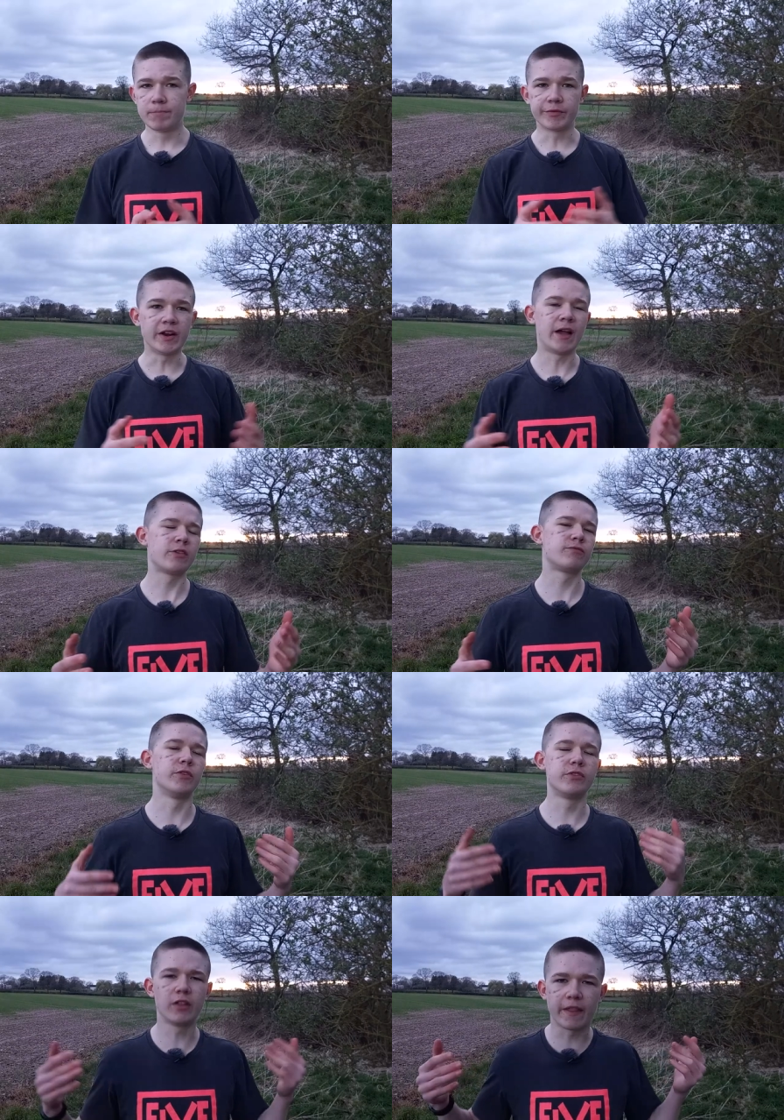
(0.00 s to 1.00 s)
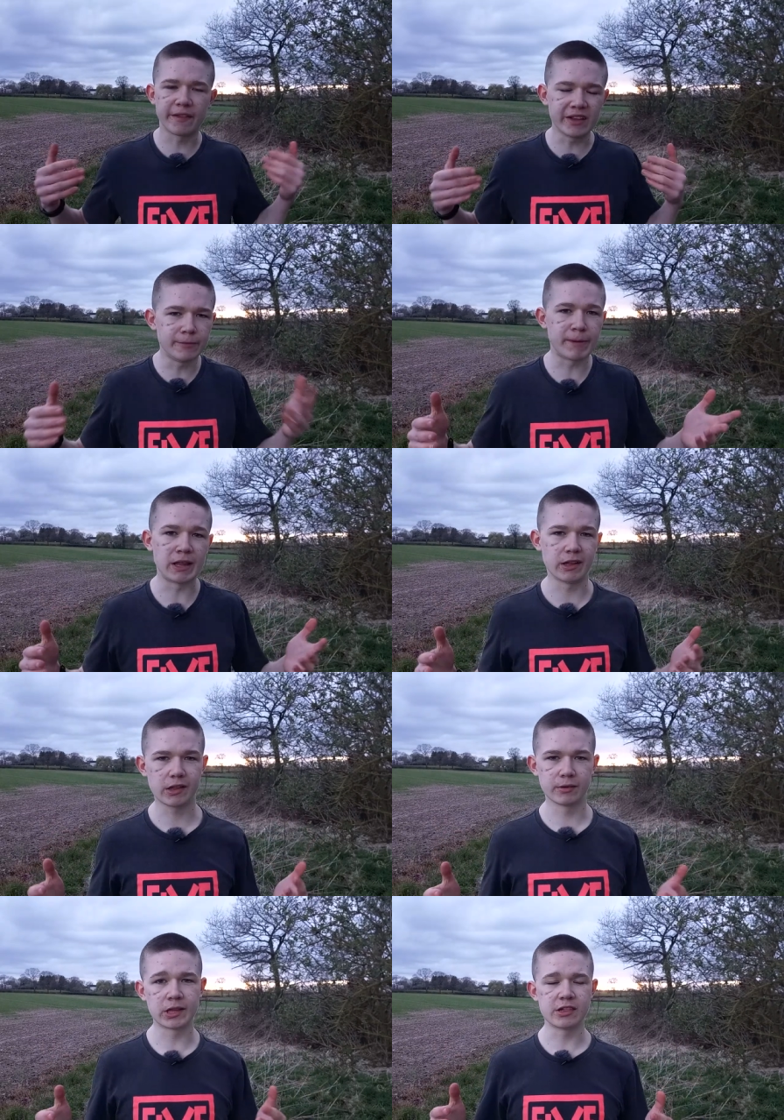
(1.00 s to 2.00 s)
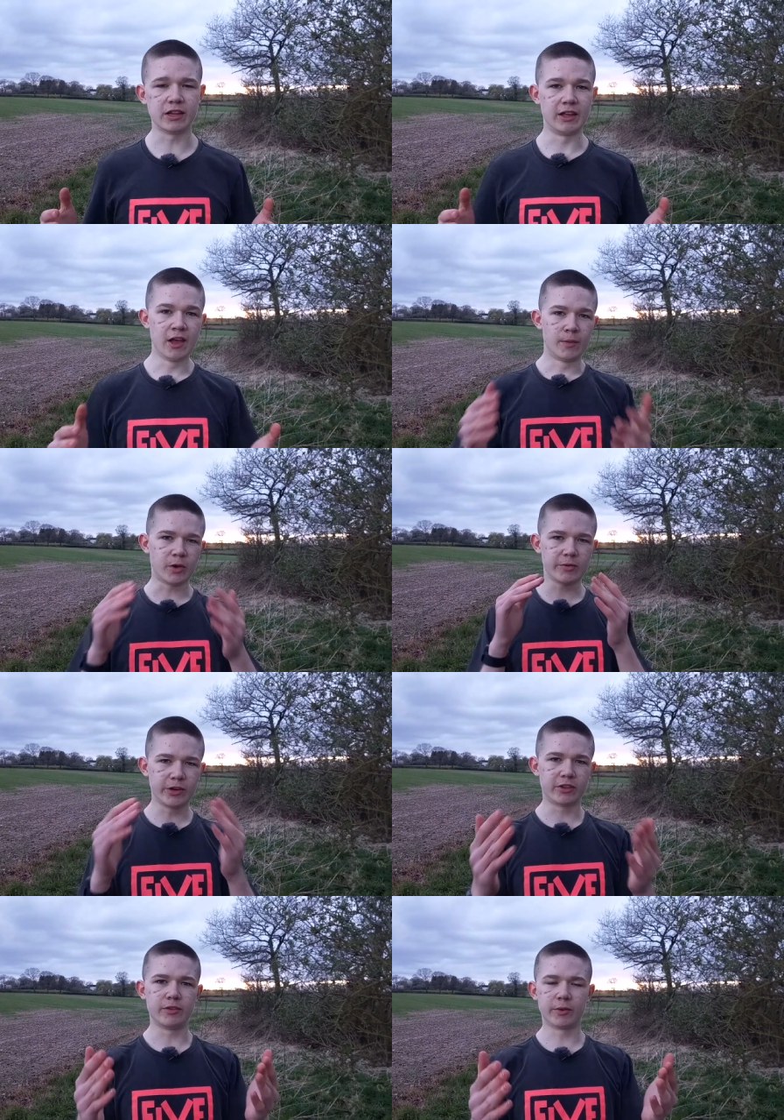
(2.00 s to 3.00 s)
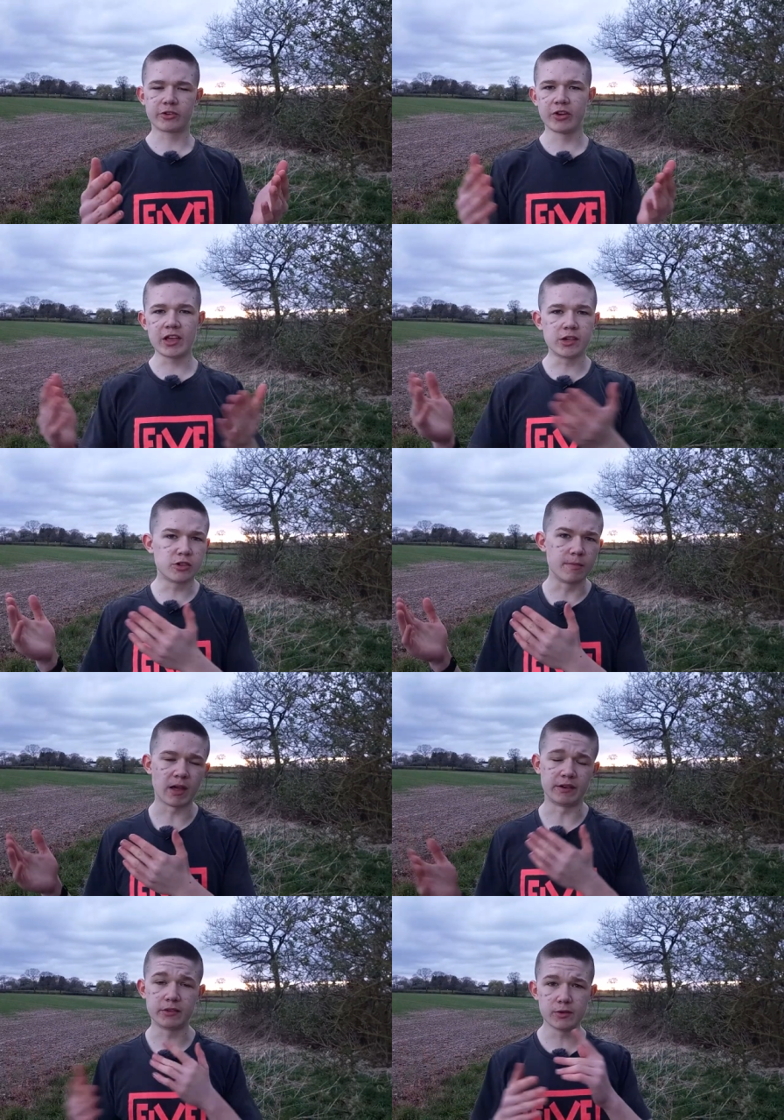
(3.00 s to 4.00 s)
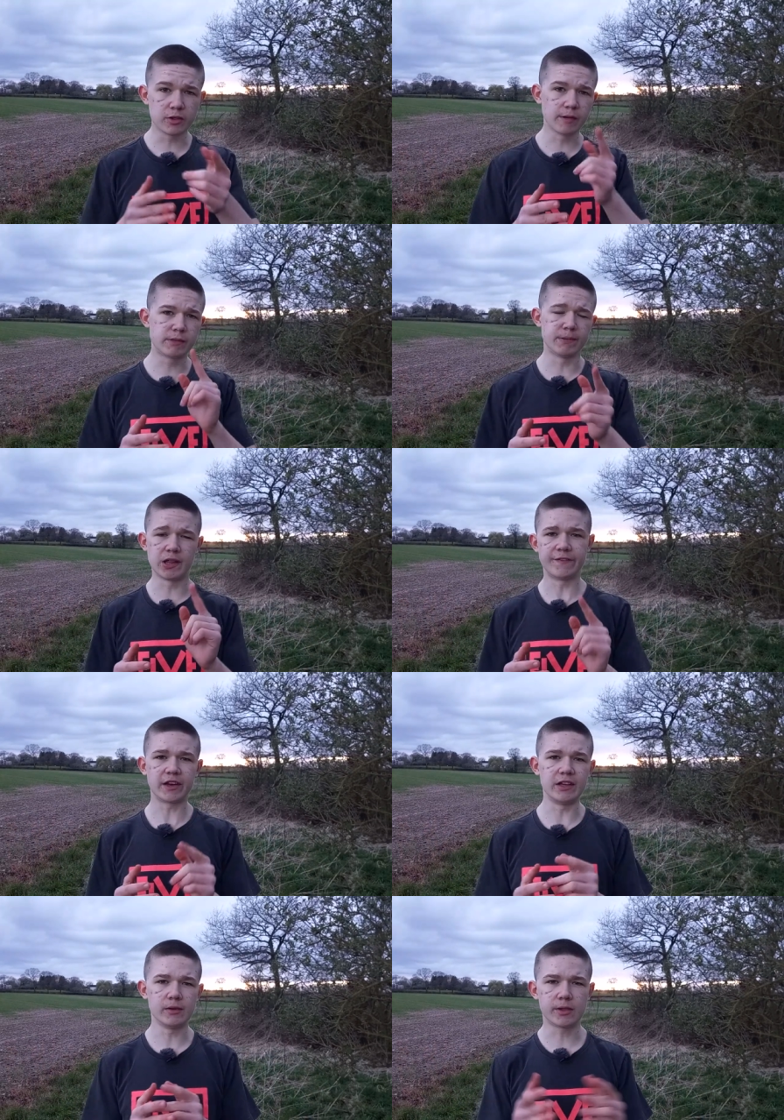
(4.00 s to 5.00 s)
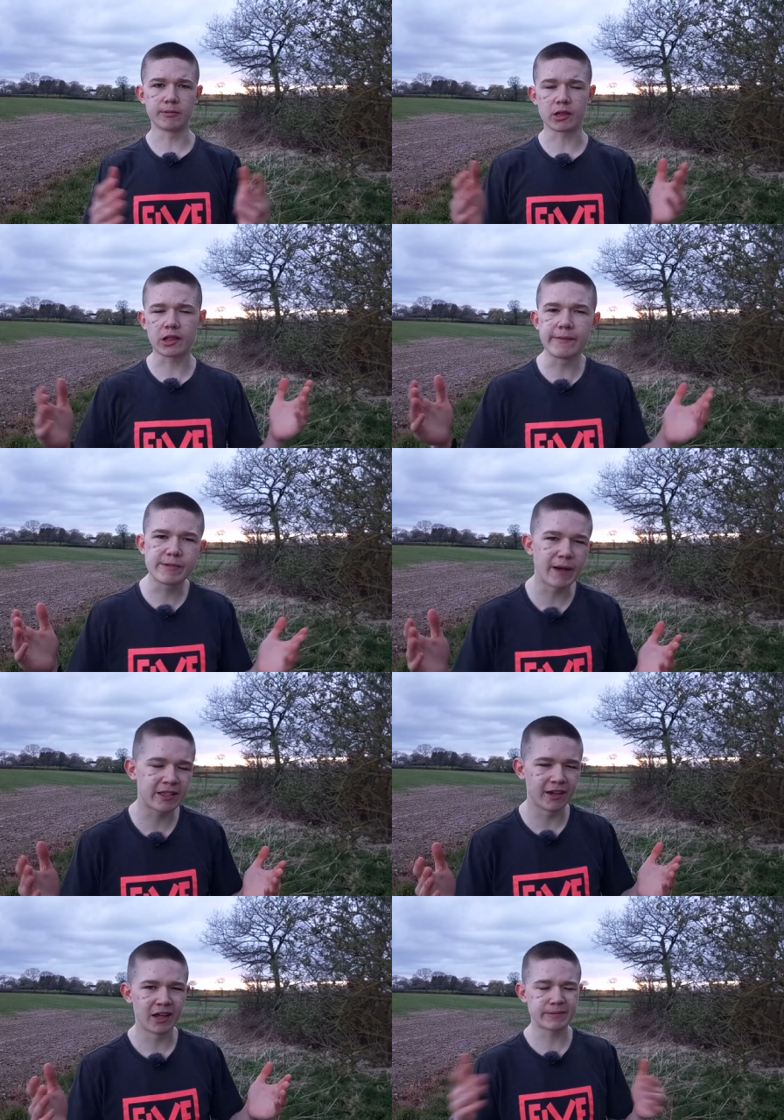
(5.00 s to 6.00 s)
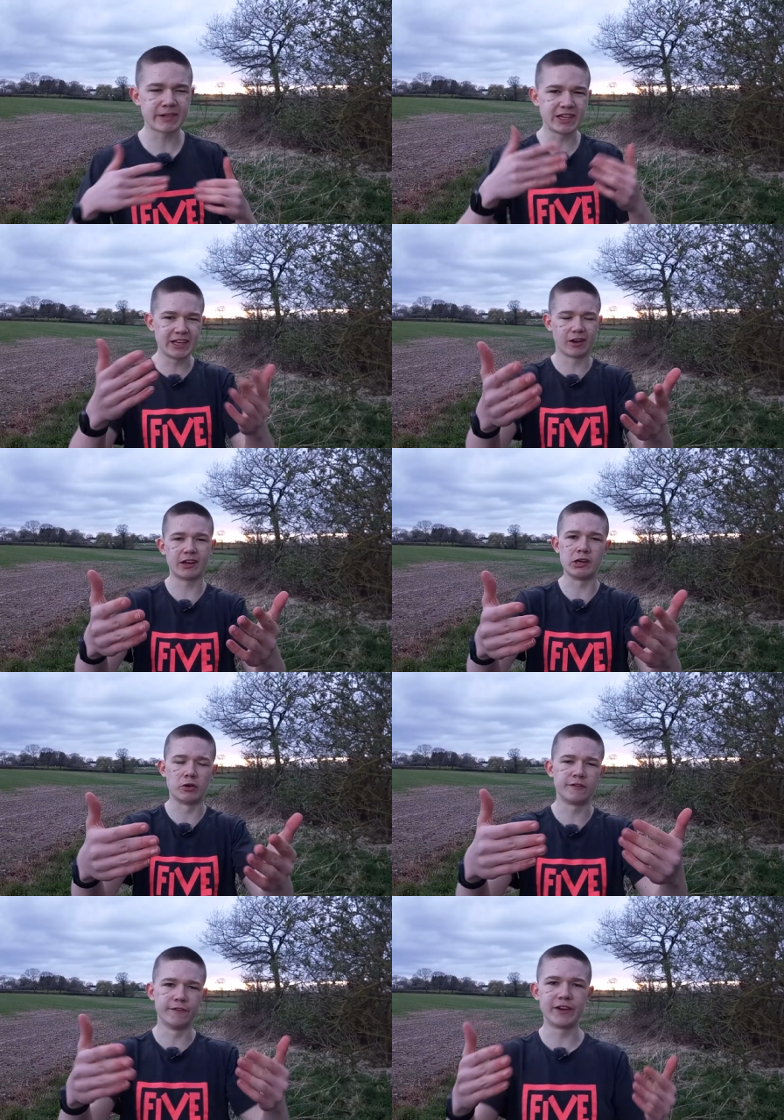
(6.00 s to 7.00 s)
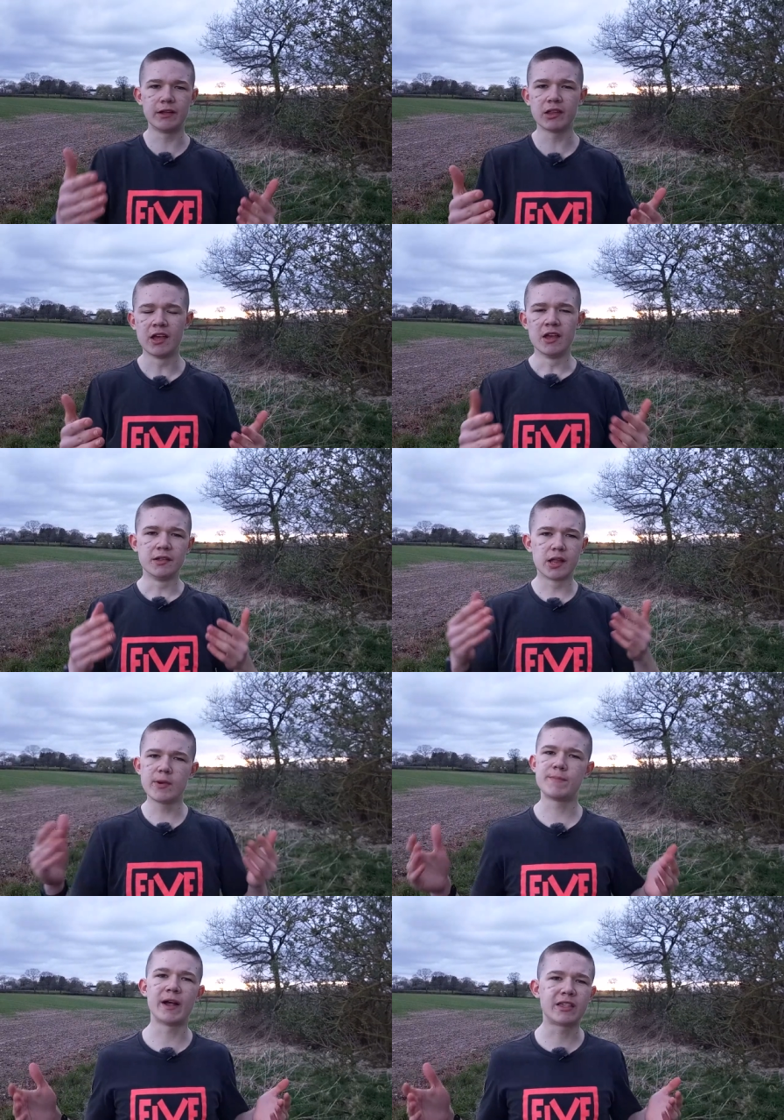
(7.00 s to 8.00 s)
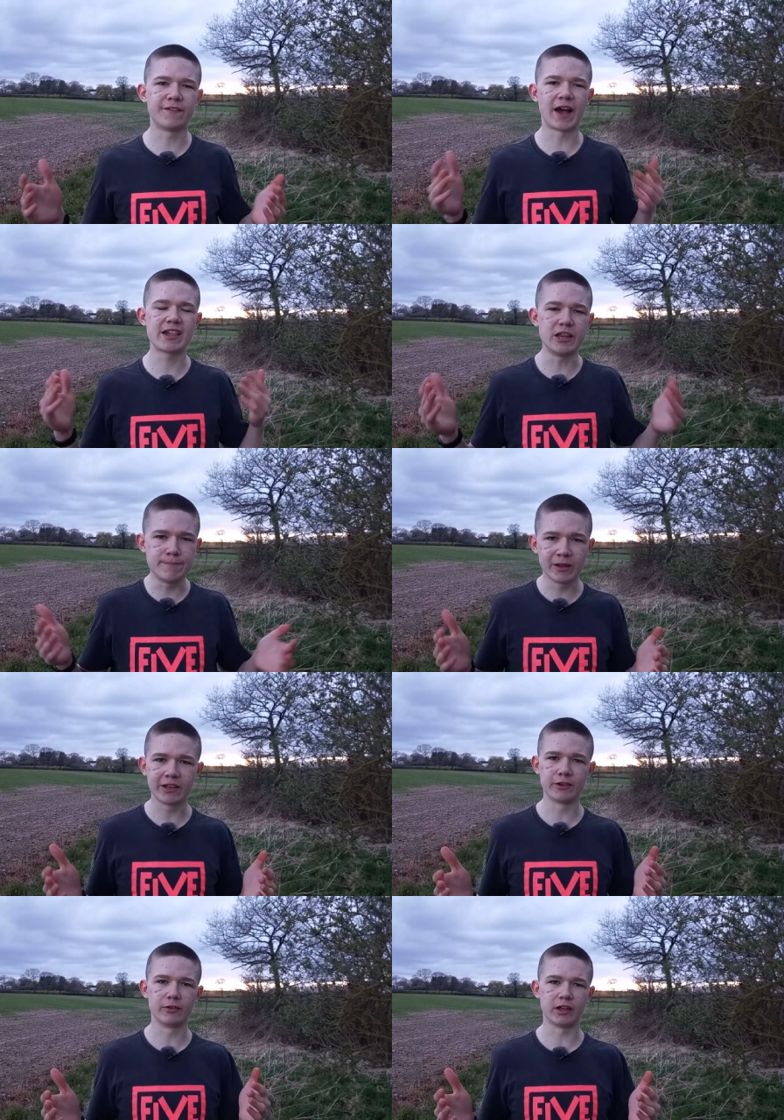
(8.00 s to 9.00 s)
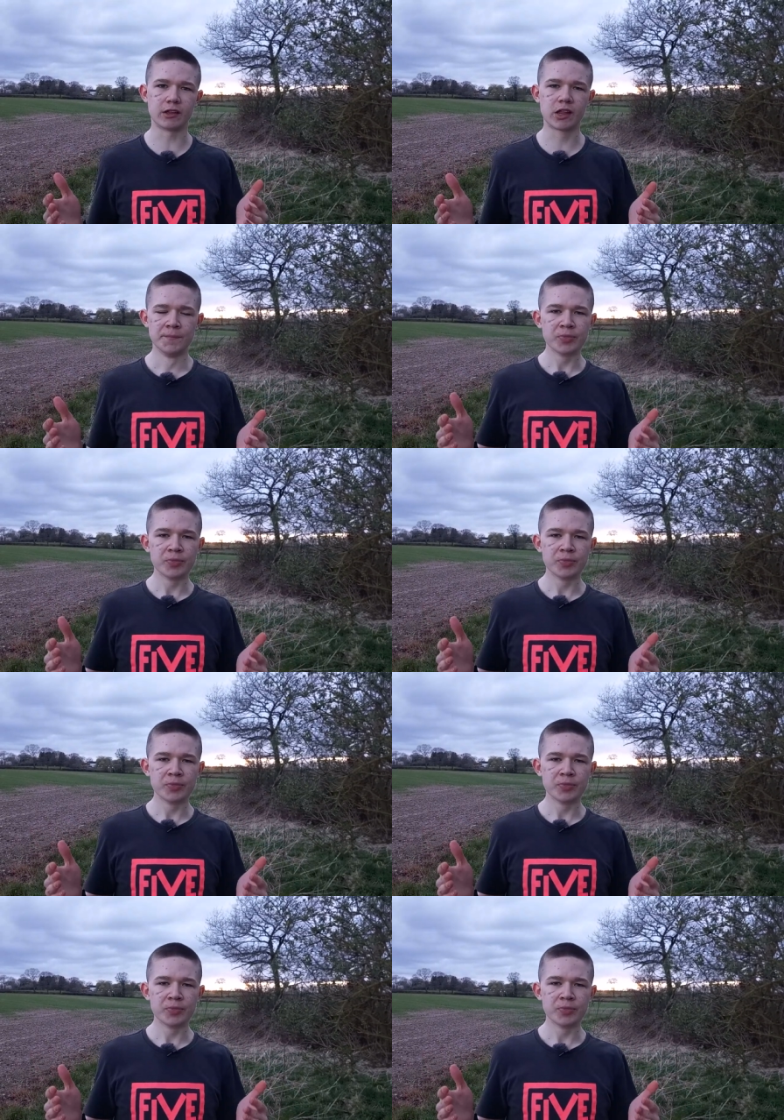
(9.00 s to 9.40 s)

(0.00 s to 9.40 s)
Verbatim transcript: But right now, I'll just run through like the little basics. So essentially, what you wanna do, you wanna create a YouTube channel. YouTube specifically, YouTube is just so much better, especially long form videos, so much better for actually building an audience.